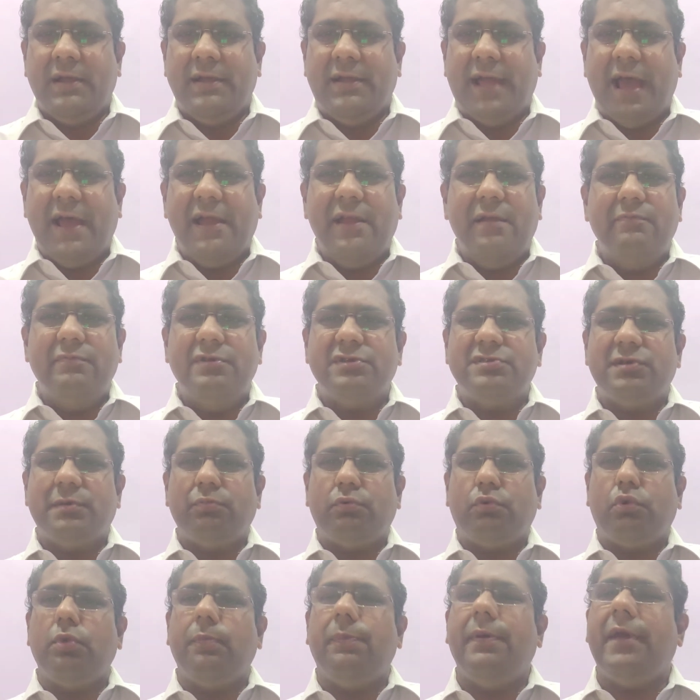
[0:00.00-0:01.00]

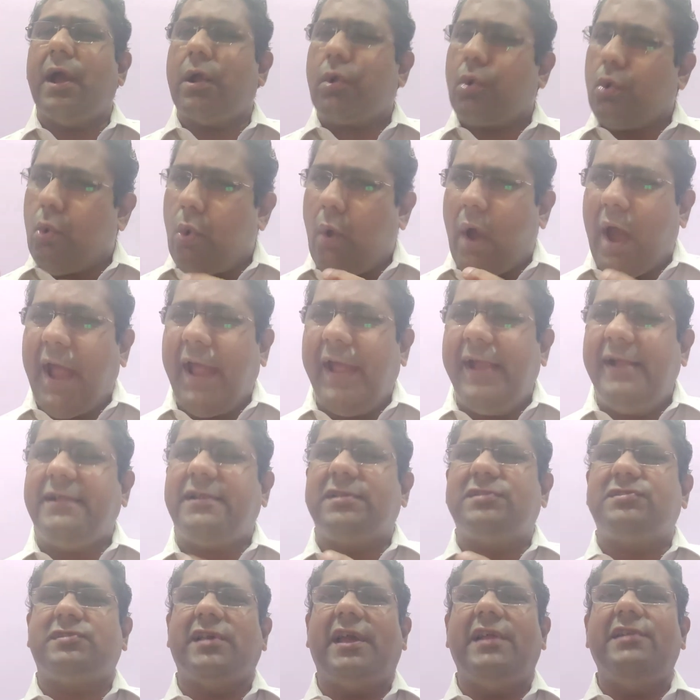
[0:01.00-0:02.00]
Dynamism could be a
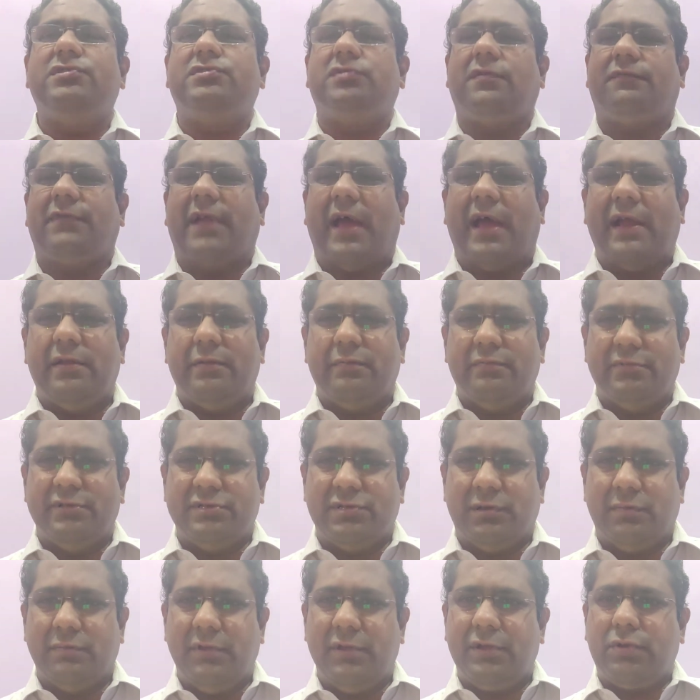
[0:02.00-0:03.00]
quiet sense of
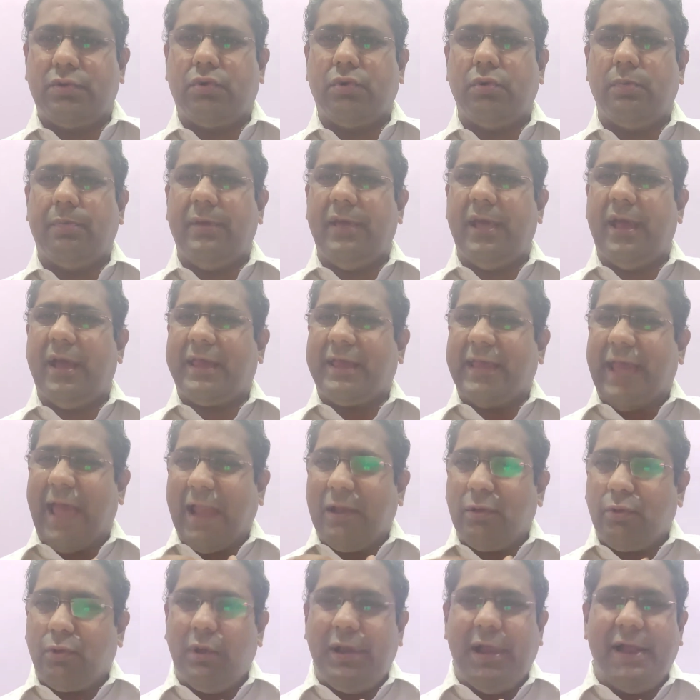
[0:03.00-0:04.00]
dynamism. It could be a
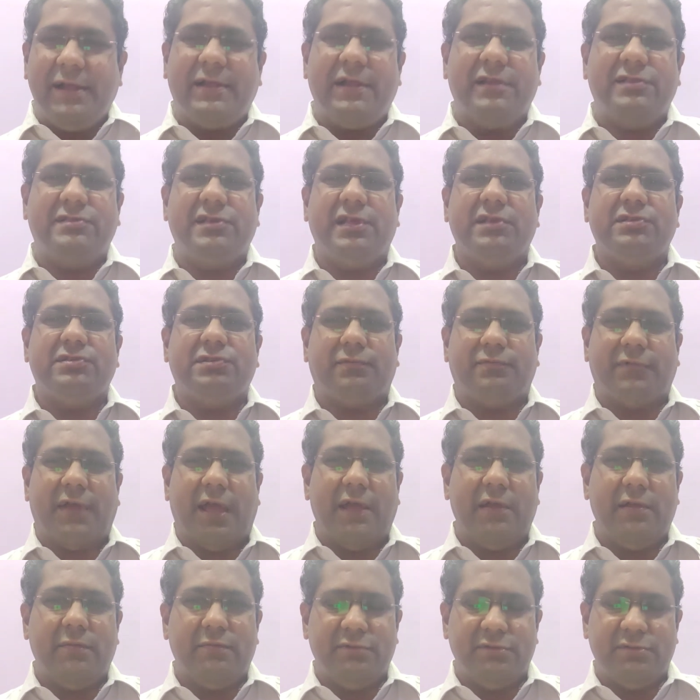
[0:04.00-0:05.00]
calculated sense of
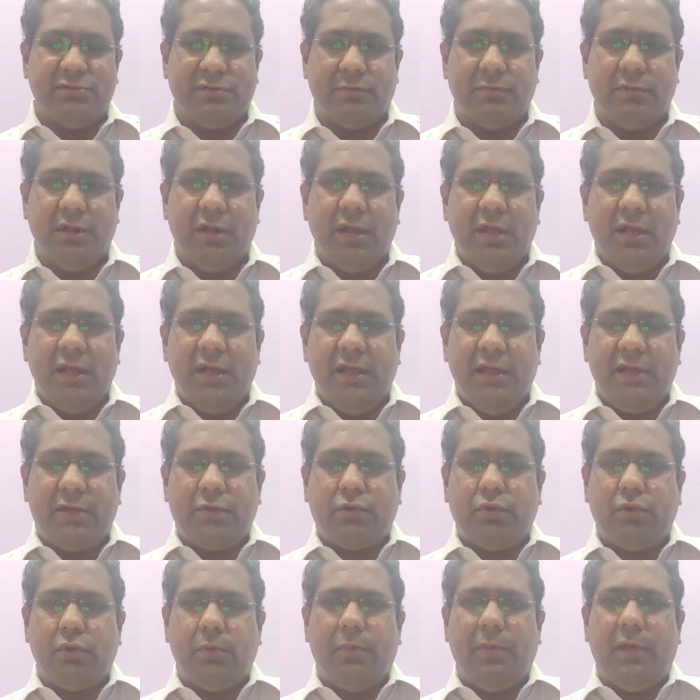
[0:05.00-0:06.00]
dynamism.
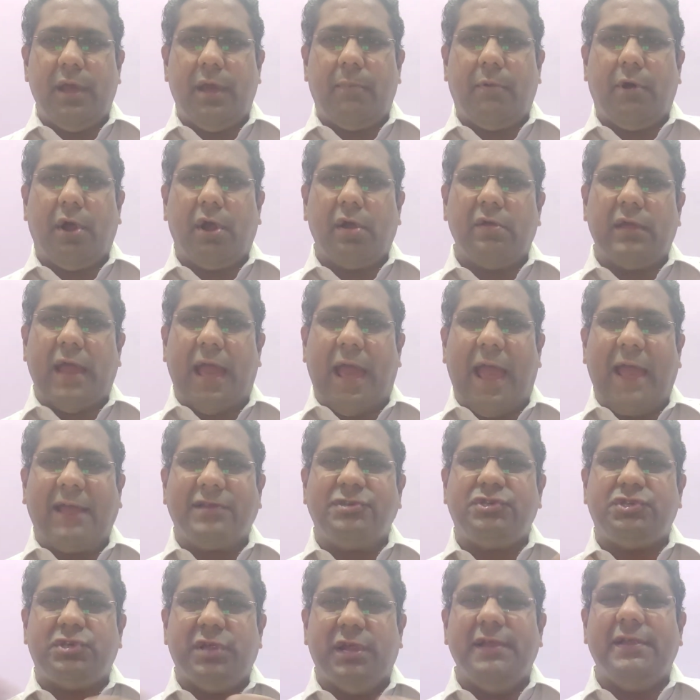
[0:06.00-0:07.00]
It could be about
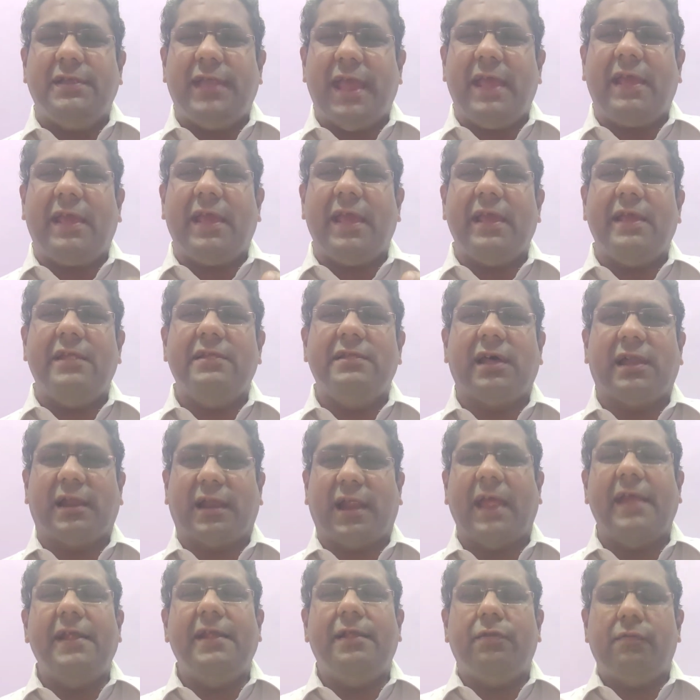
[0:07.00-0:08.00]
action taking in the
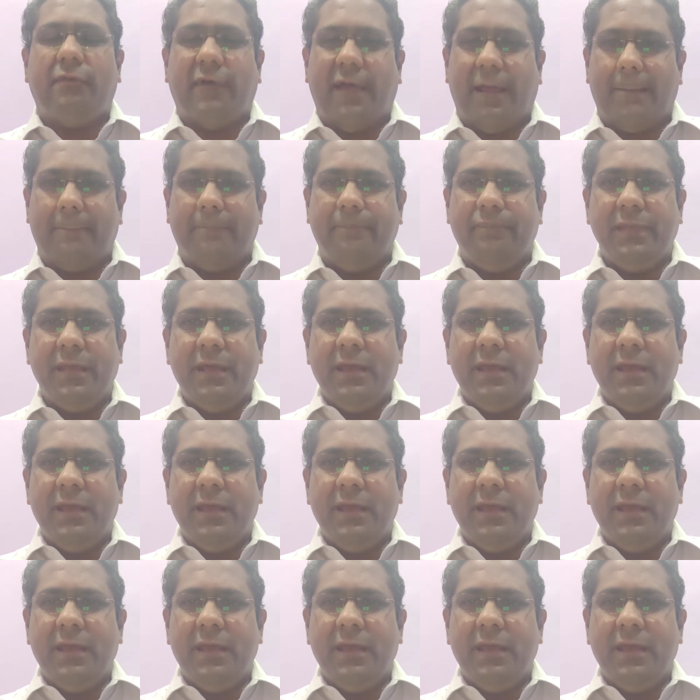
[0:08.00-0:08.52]
right way.